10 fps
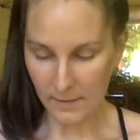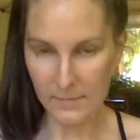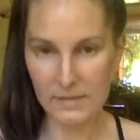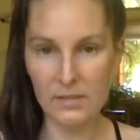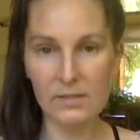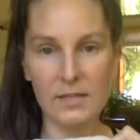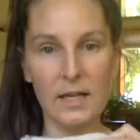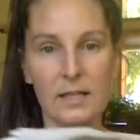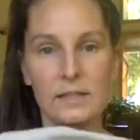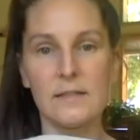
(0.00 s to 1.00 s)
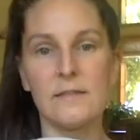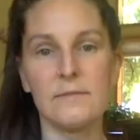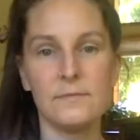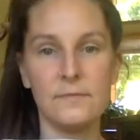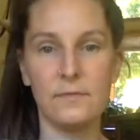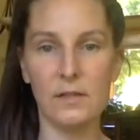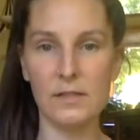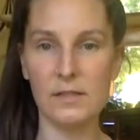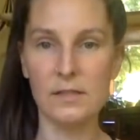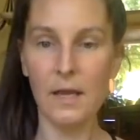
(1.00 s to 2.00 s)
It's a good size.
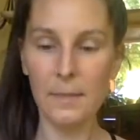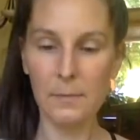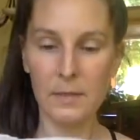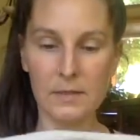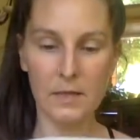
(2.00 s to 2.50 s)
This is not the biggest.